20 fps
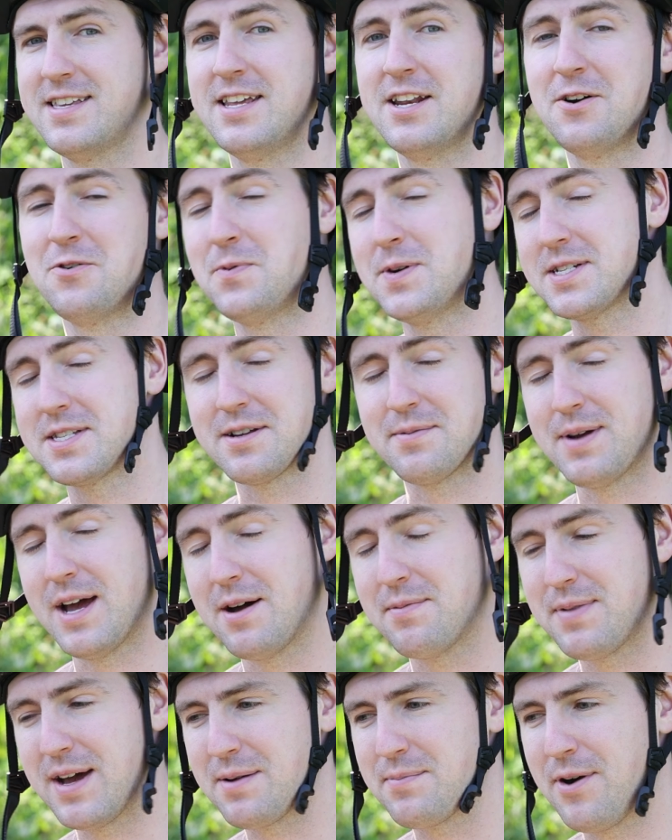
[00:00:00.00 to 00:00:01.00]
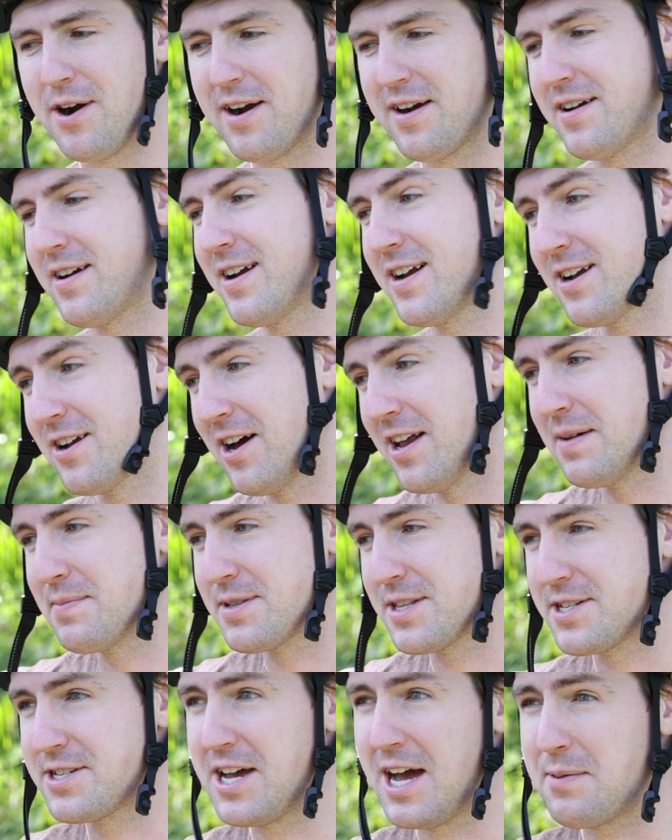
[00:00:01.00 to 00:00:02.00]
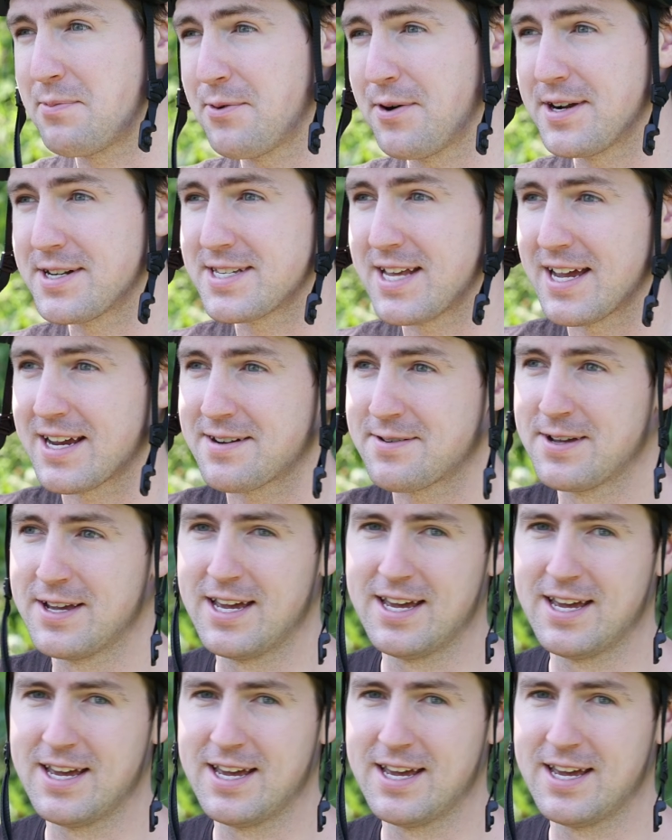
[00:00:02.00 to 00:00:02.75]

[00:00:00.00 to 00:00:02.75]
you know, Whistler Mountain Bike Park and gone up to the top where it's like